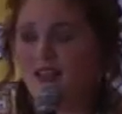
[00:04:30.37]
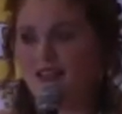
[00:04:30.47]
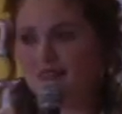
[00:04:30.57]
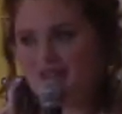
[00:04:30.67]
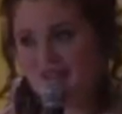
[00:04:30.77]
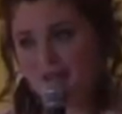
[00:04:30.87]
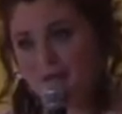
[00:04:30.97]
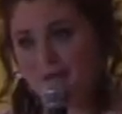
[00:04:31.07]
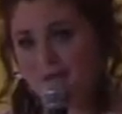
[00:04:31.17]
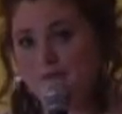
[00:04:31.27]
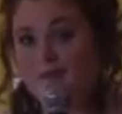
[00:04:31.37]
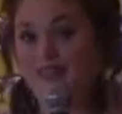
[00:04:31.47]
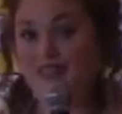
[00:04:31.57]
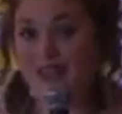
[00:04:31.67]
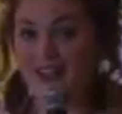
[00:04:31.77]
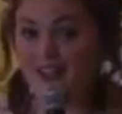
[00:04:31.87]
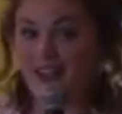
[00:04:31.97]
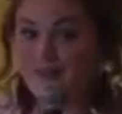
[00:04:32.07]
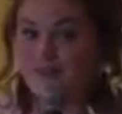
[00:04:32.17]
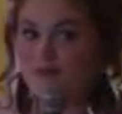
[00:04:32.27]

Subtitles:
Let me tell you, caring